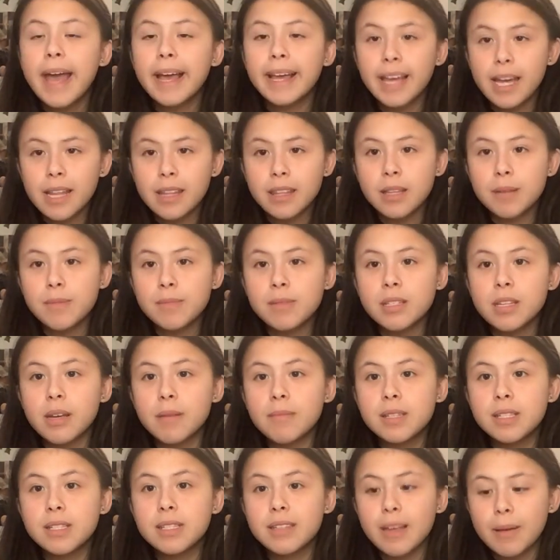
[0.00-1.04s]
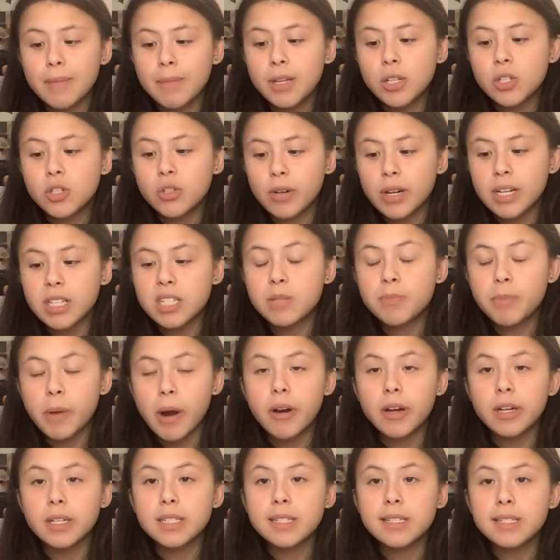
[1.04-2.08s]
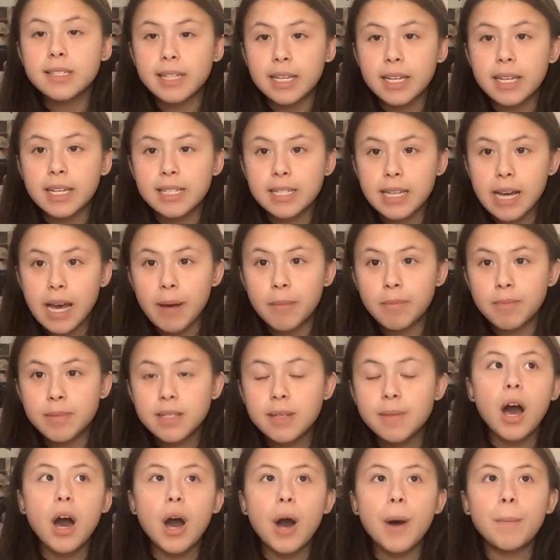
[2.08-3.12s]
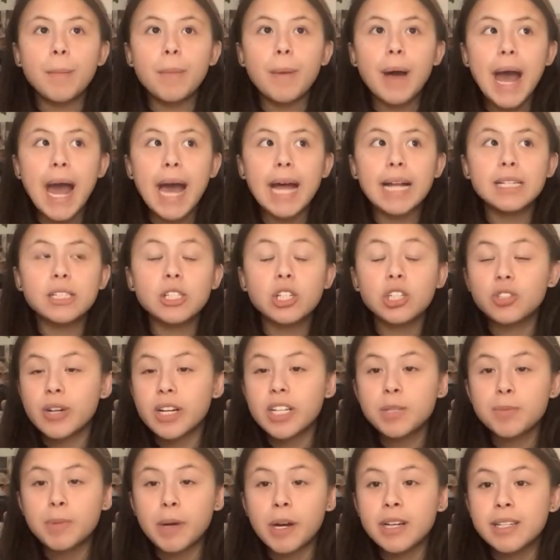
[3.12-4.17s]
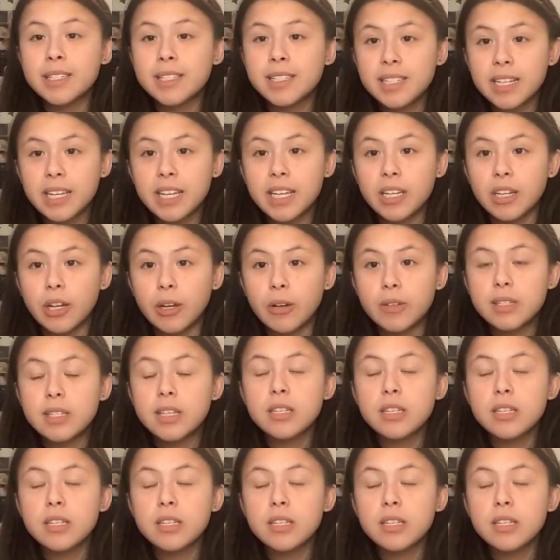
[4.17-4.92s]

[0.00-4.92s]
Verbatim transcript: get them some semi-transparent sticky tabs um, and transparent sticky notes.